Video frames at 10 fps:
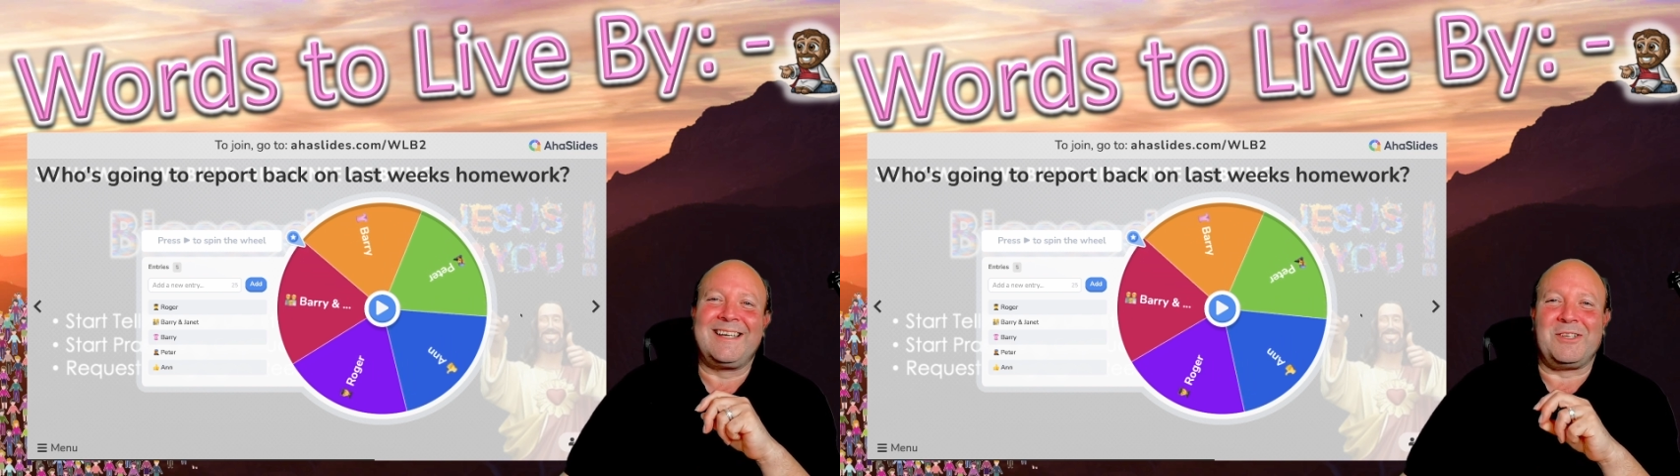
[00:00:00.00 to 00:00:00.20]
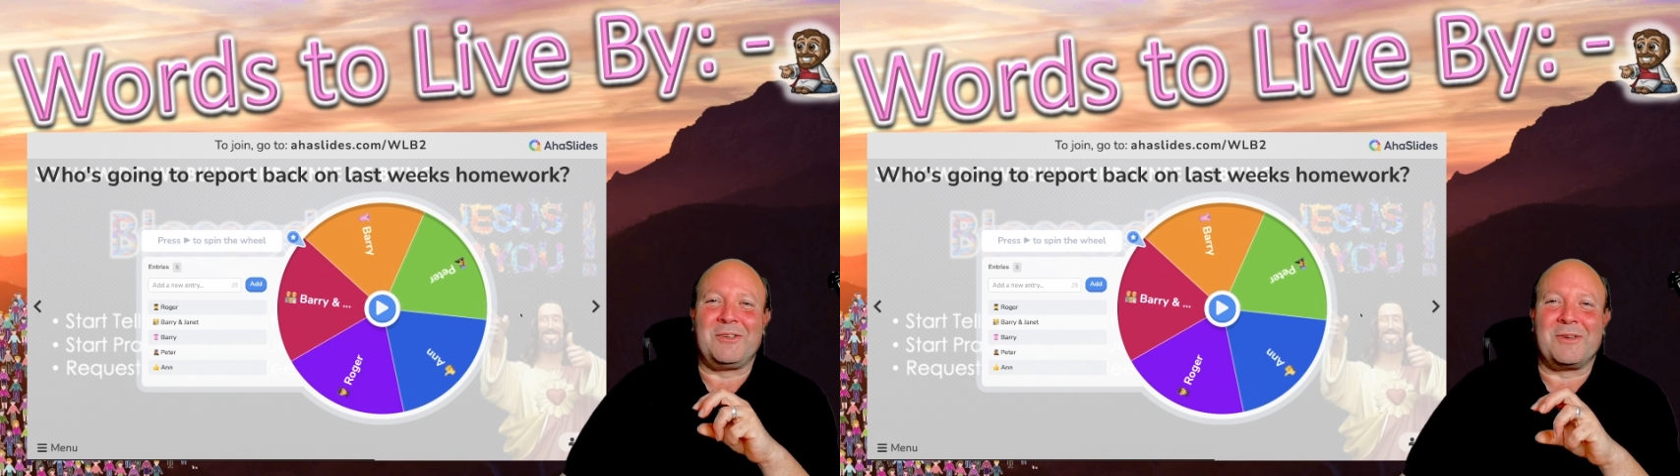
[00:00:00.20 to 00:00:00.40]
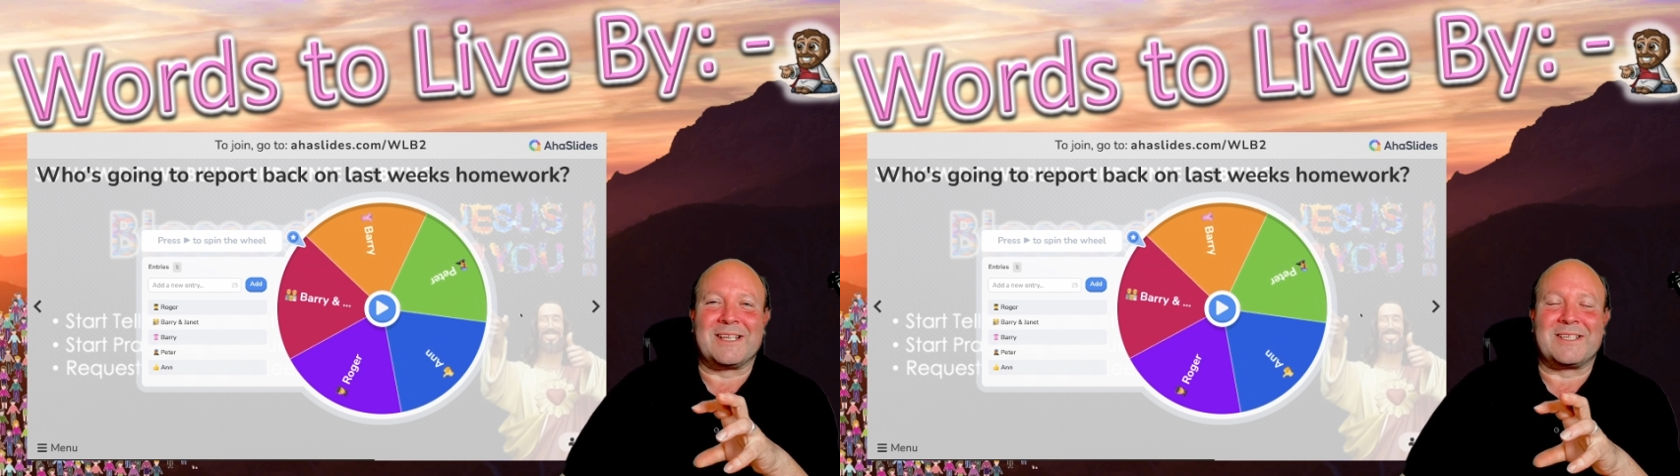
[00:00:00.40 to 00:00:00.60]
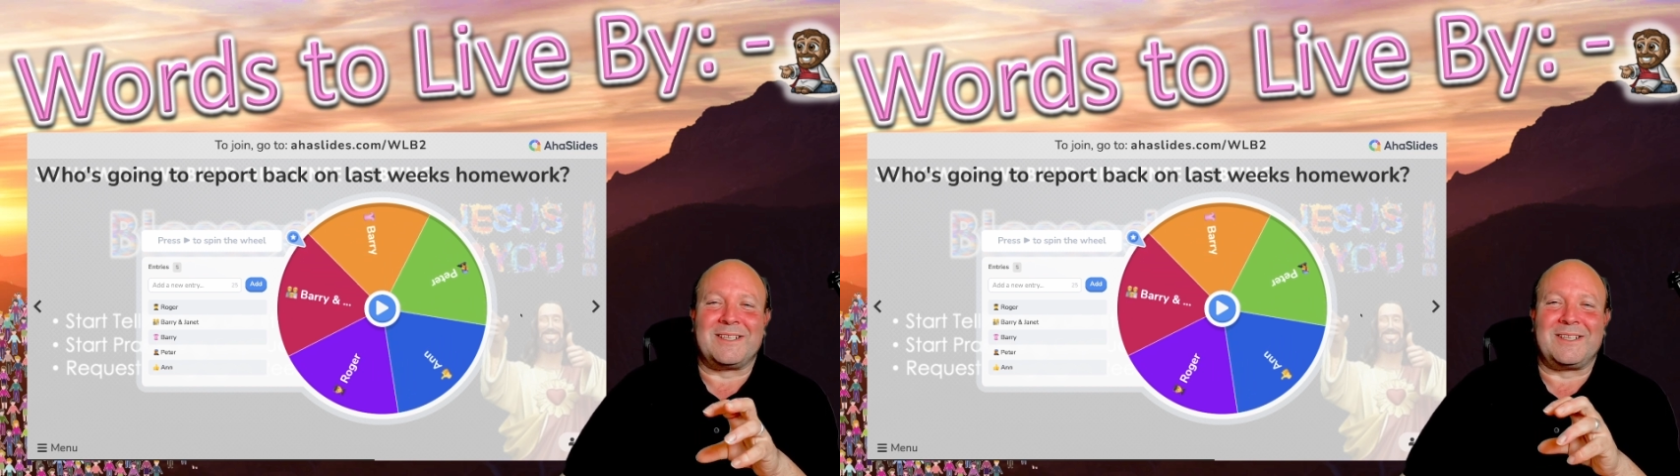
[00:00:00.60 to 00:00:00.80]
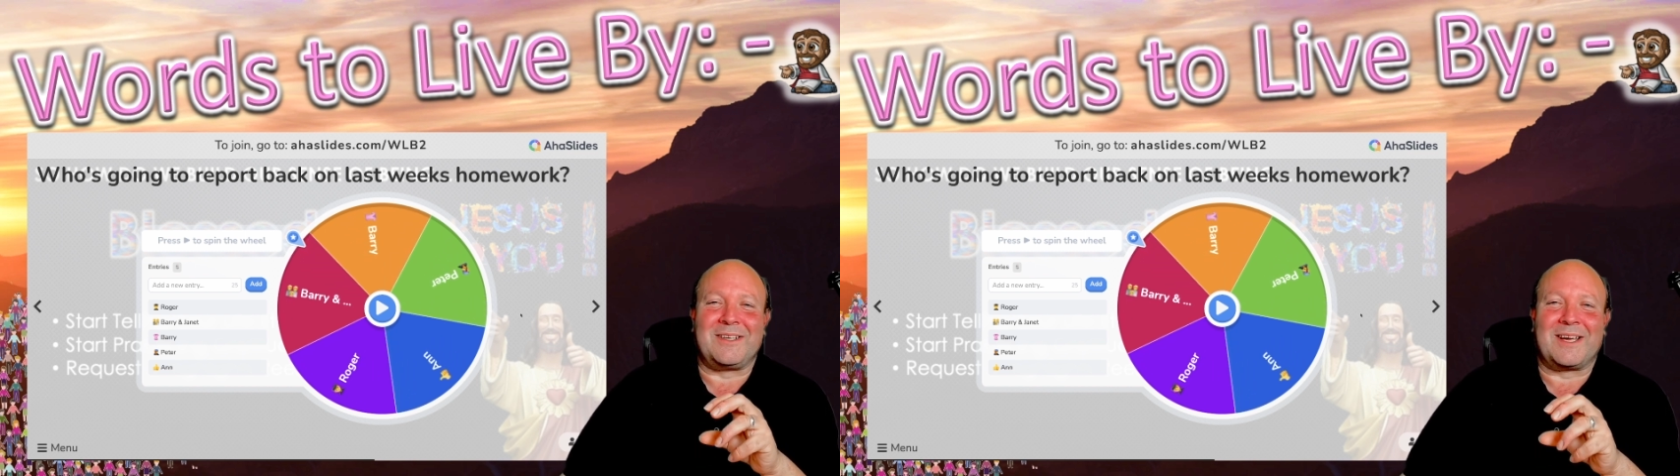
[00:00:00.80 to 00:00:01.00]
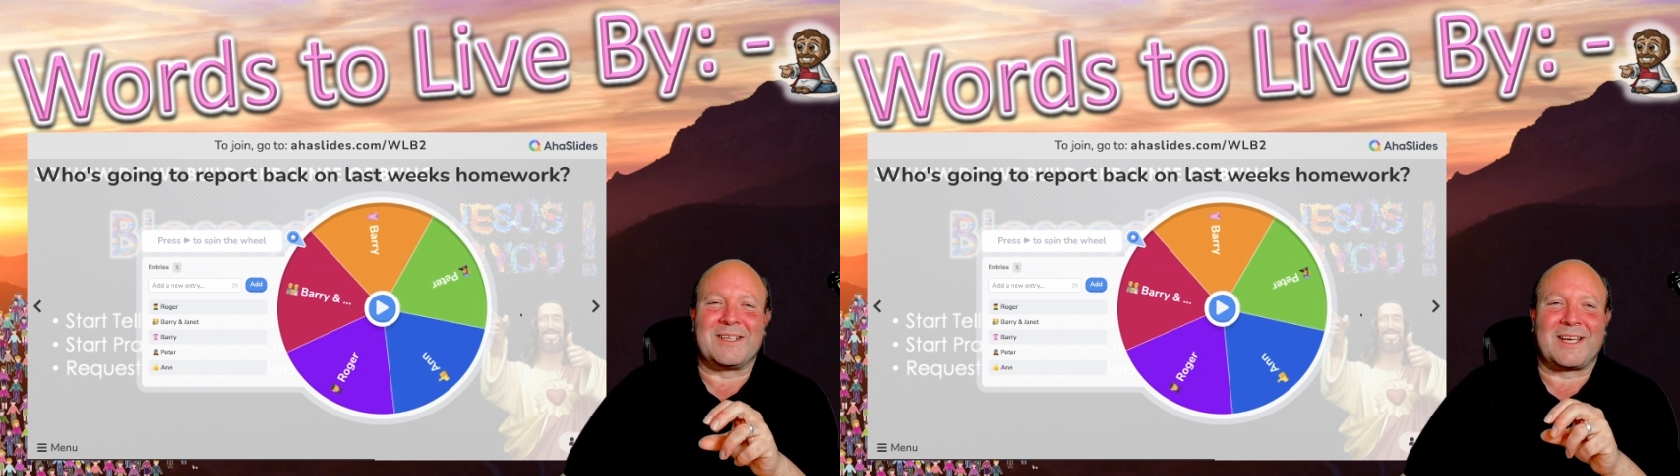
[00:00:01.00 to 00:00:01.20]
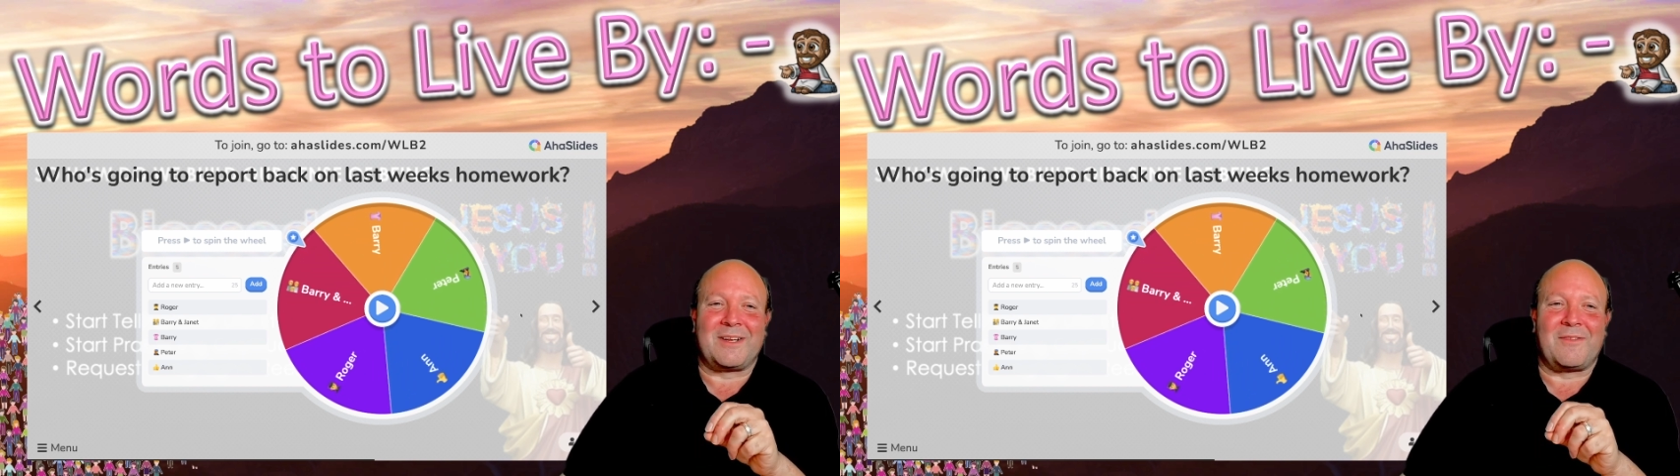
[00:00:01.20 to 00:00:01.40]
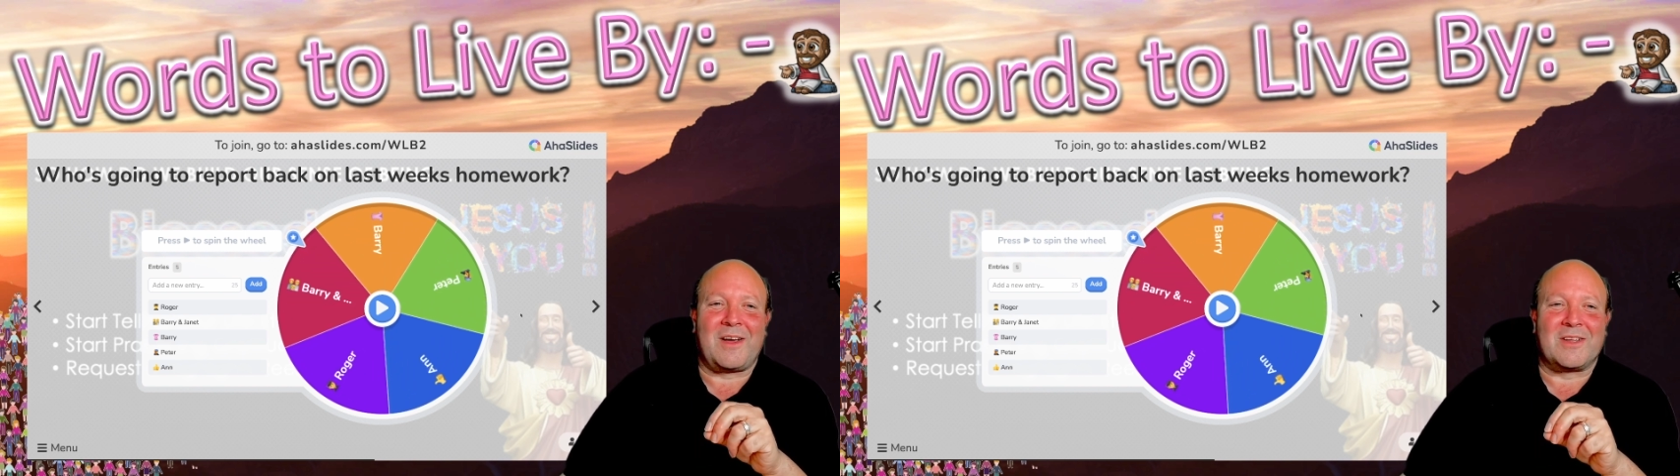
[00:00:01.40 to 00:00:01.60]
You get to kind
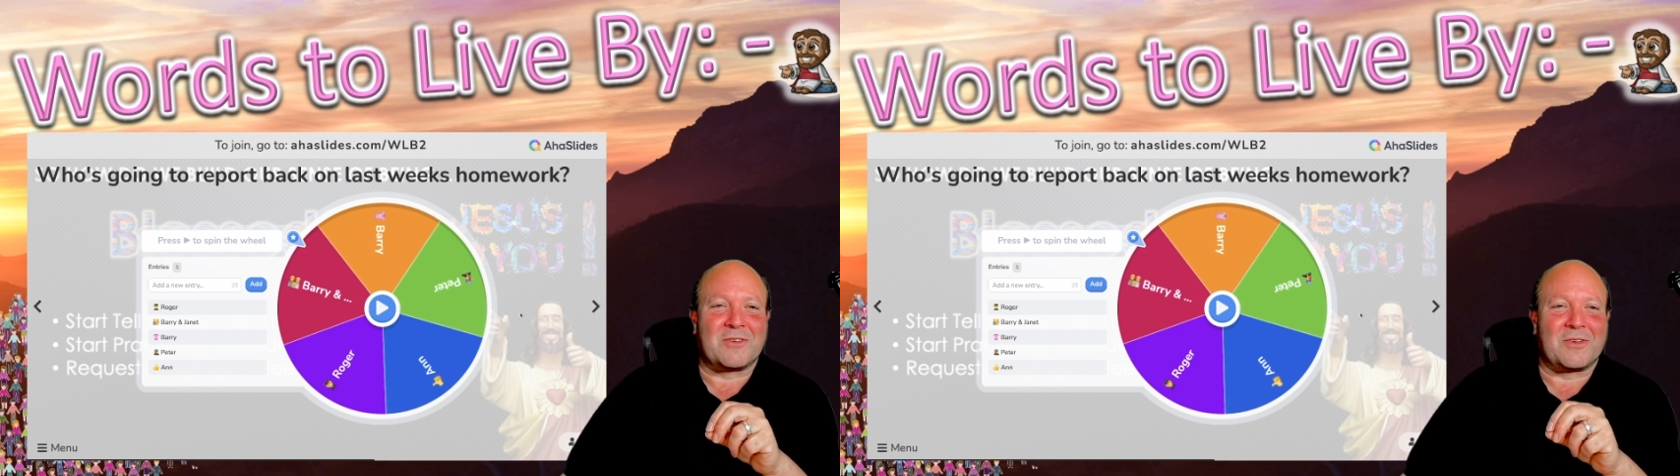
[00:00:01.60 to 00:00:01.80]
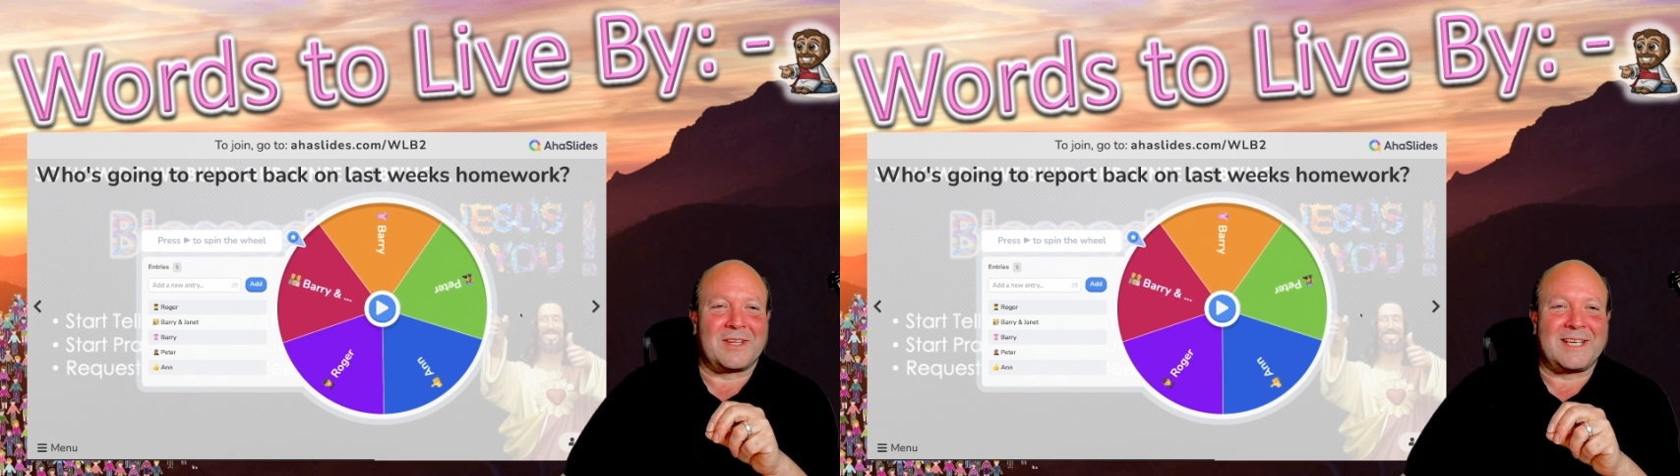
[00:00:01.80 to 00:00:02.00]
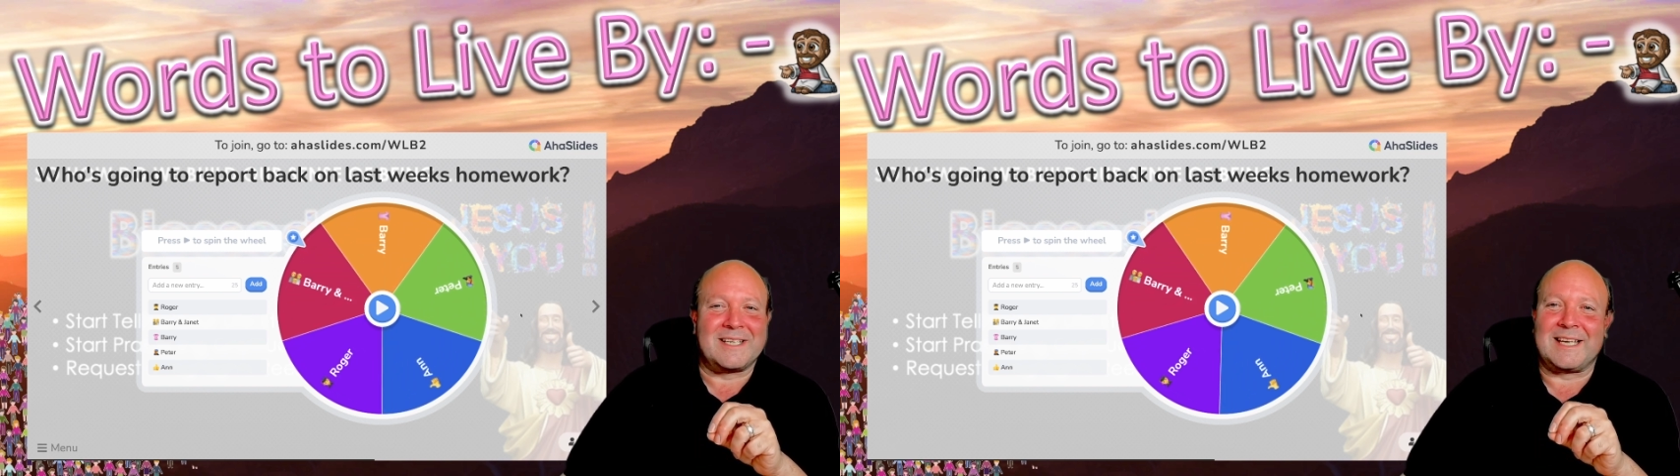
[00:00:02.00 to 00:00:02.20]
of answer on these